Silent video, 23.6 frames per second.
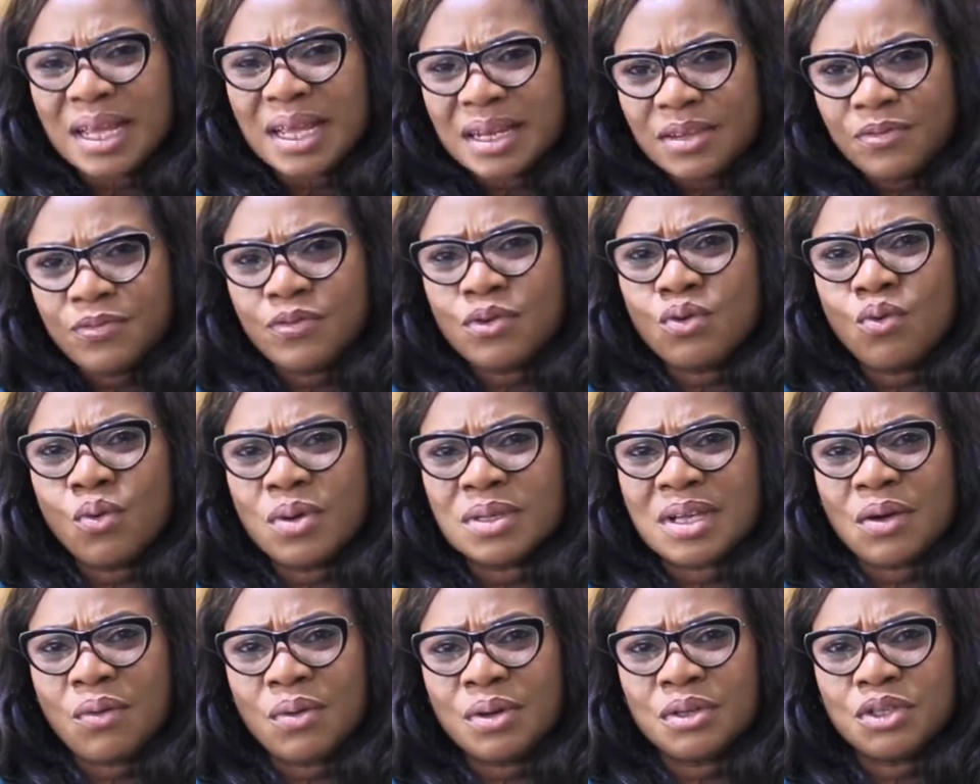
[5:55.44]
are the few
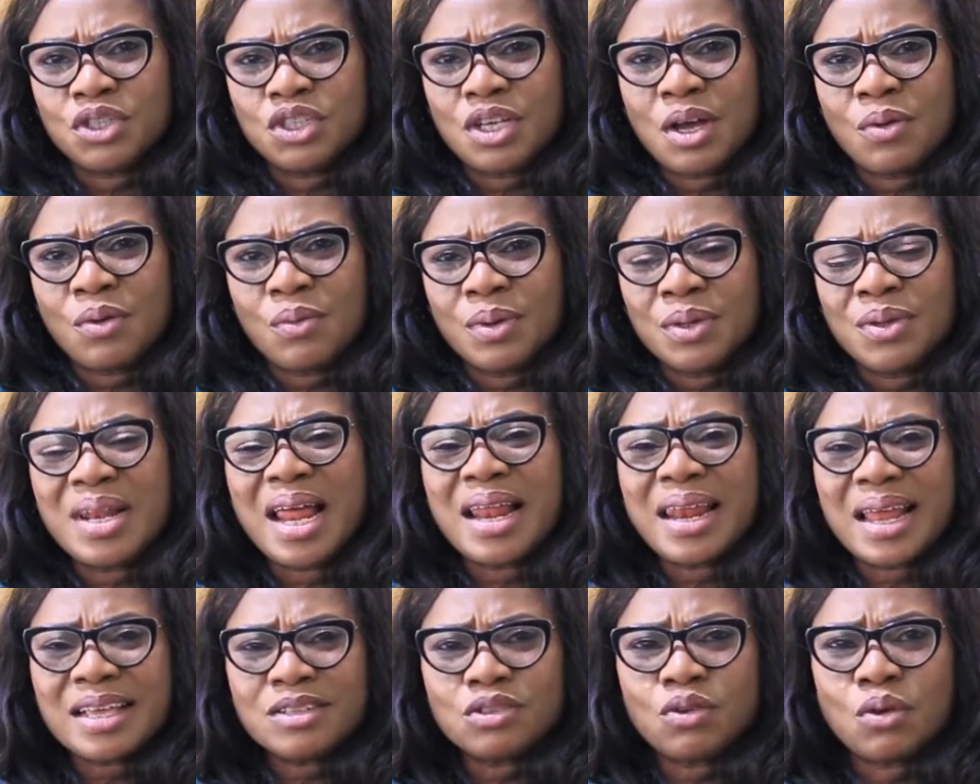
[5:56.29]
ones I want to share with you.
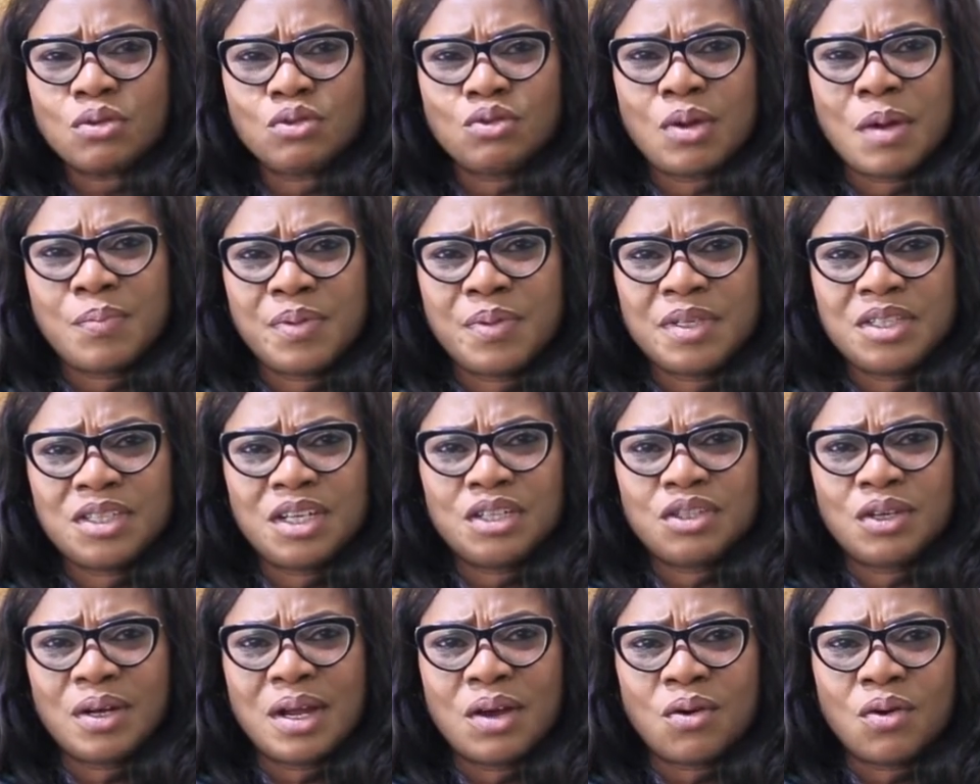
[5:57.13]
Then let's go to
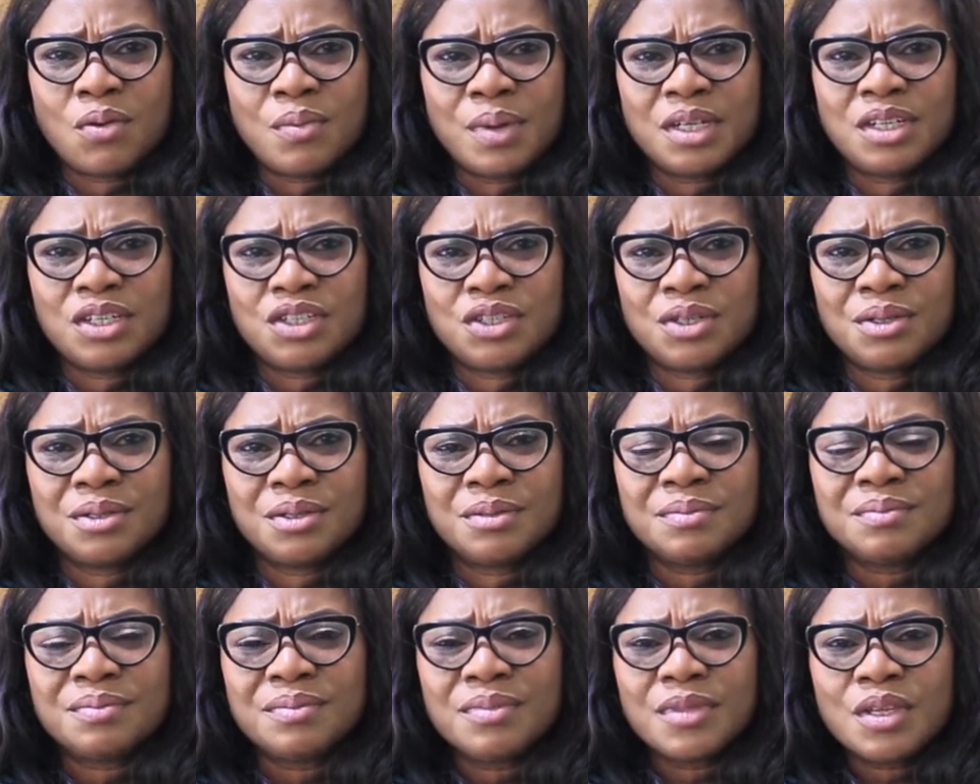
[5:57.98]
appreciation and commendation.
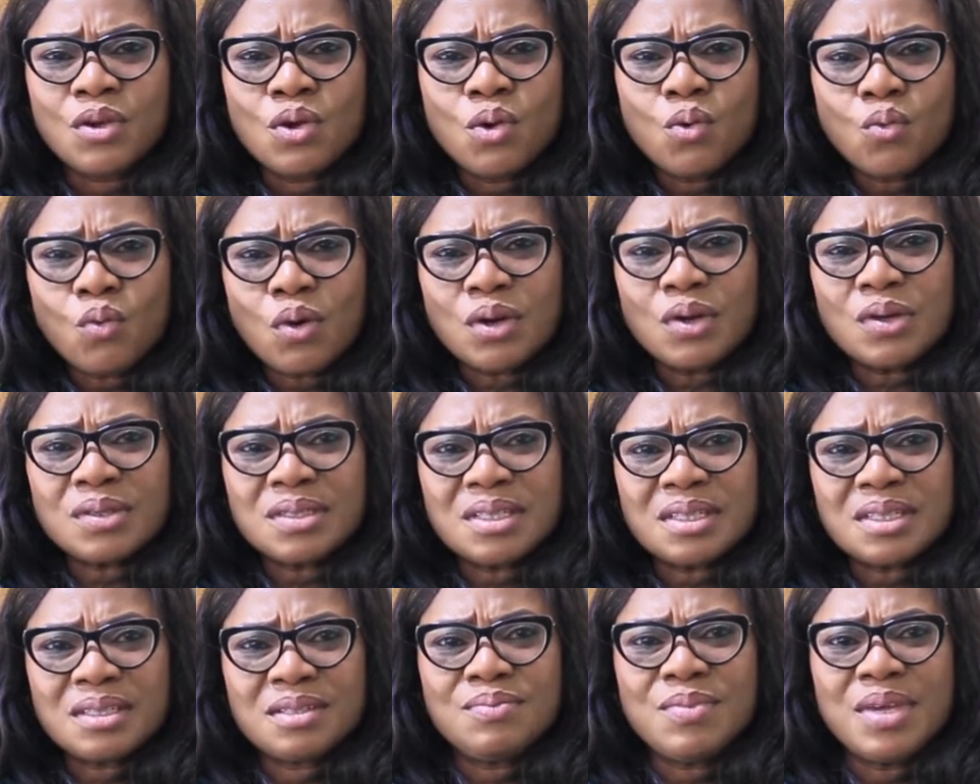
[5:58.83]
What
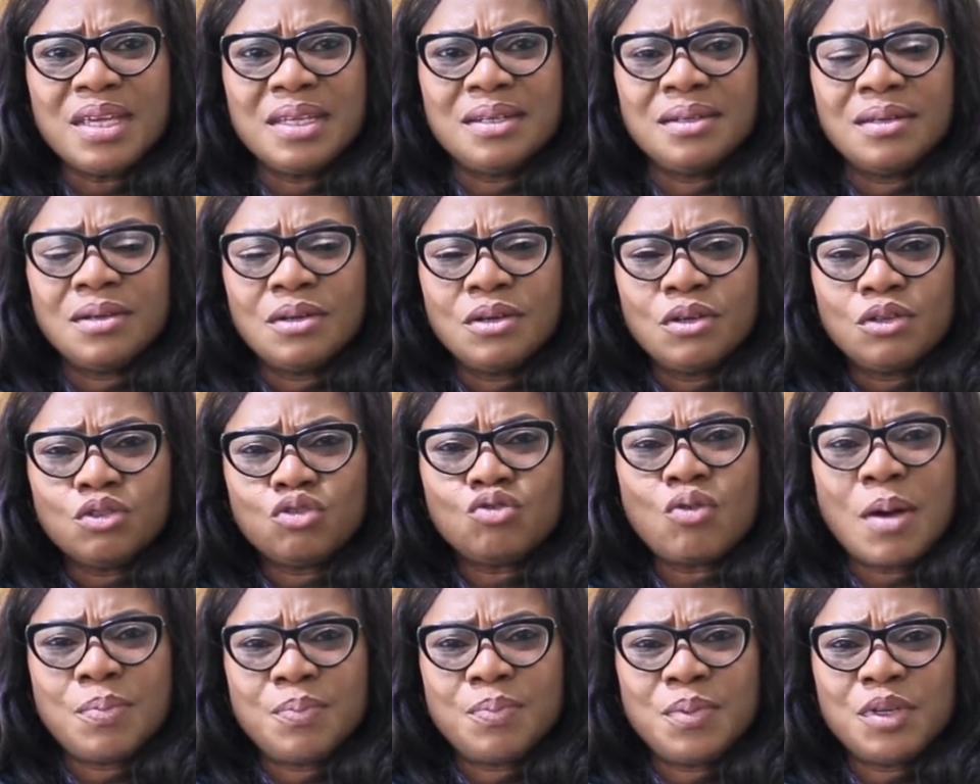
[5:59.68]
does it mean
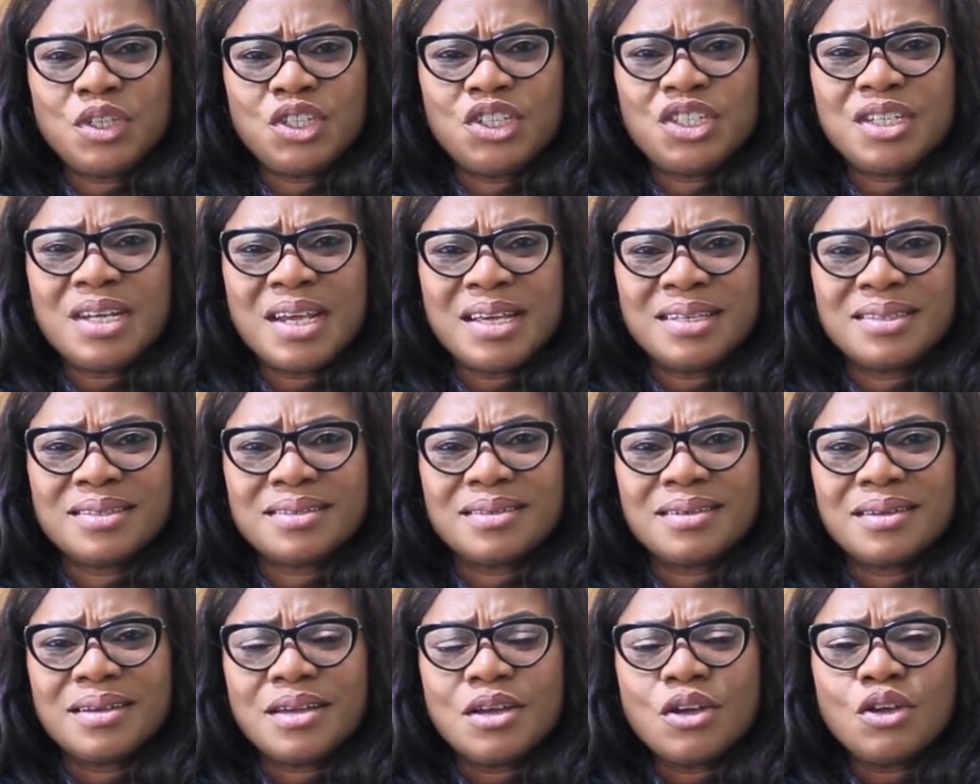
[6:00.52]
to appreciate?
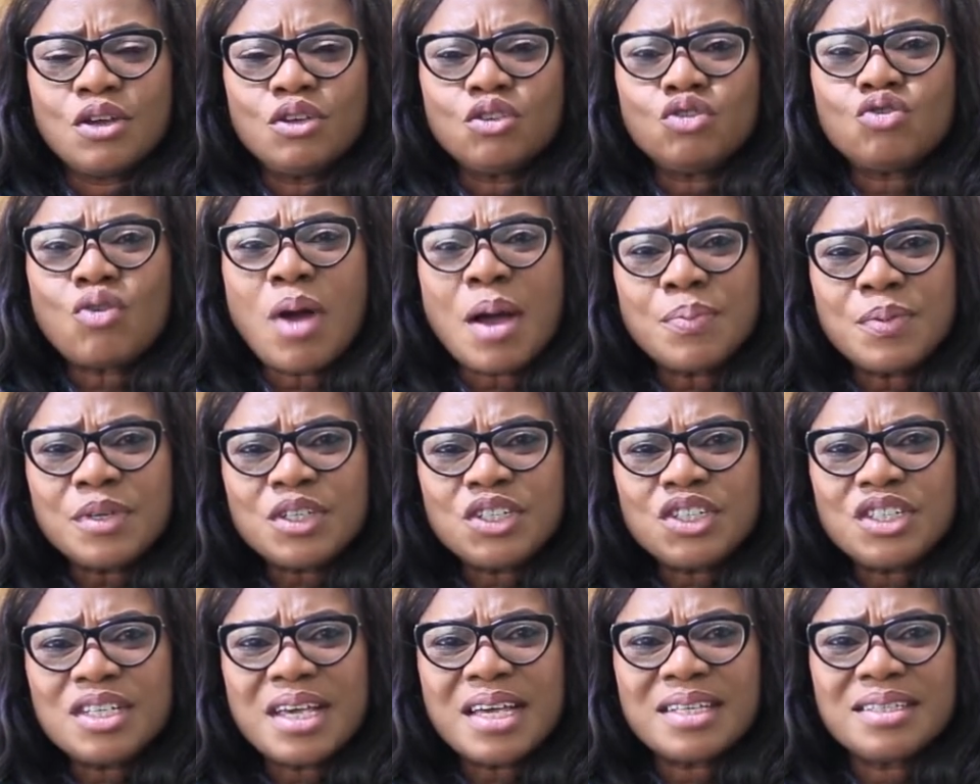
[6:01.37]
To
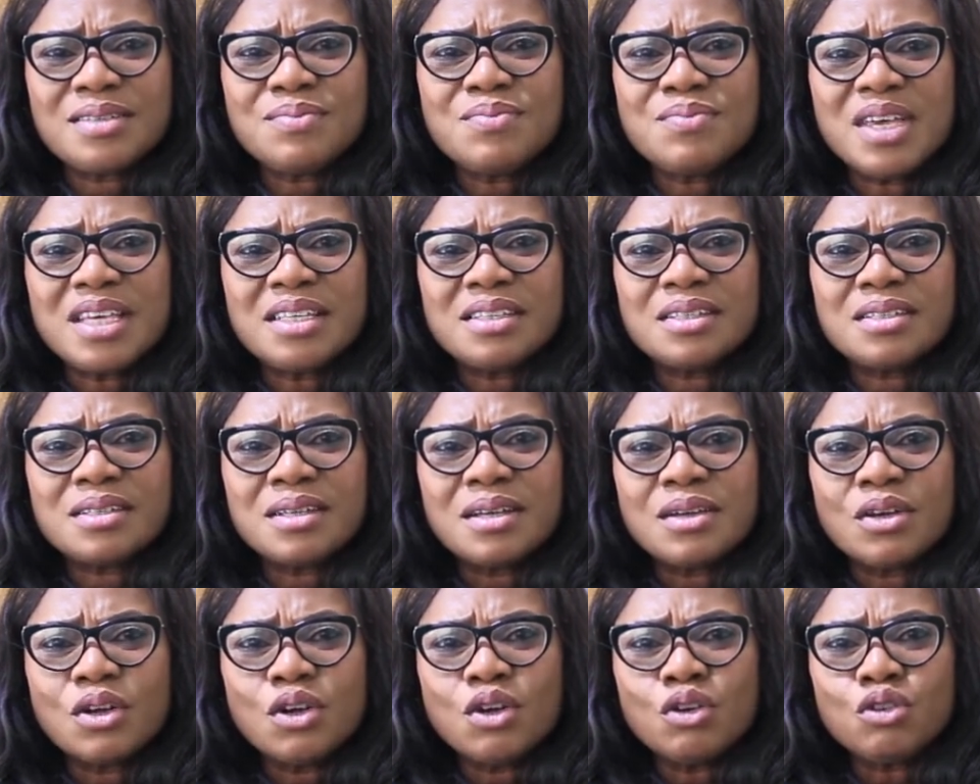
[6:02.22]
appreciate means
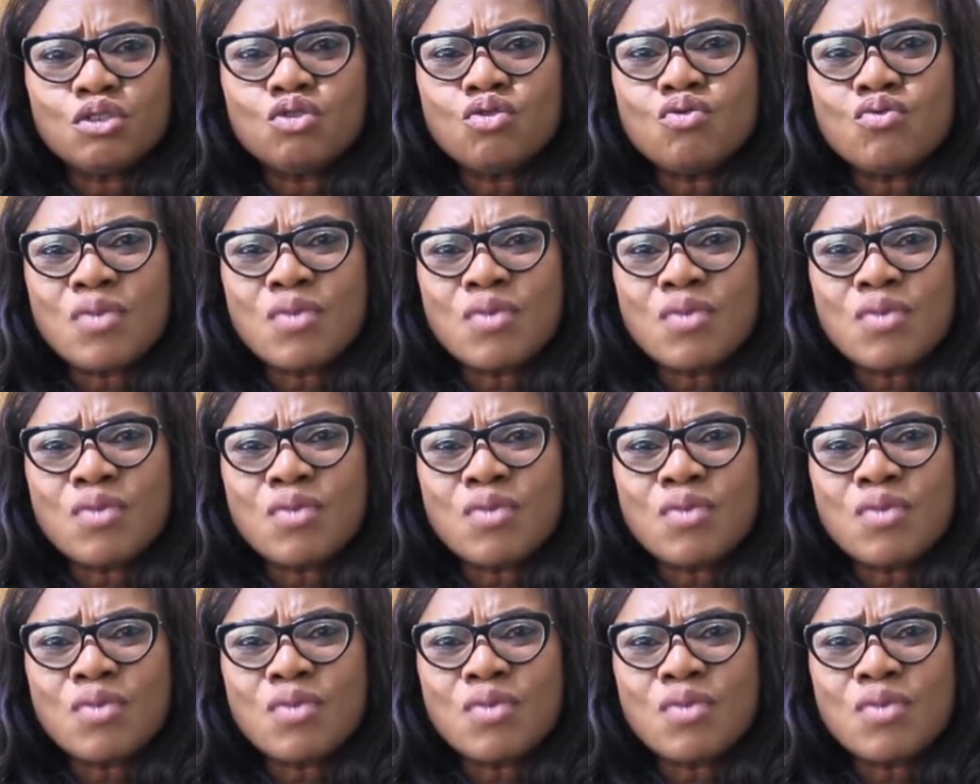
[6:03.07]
to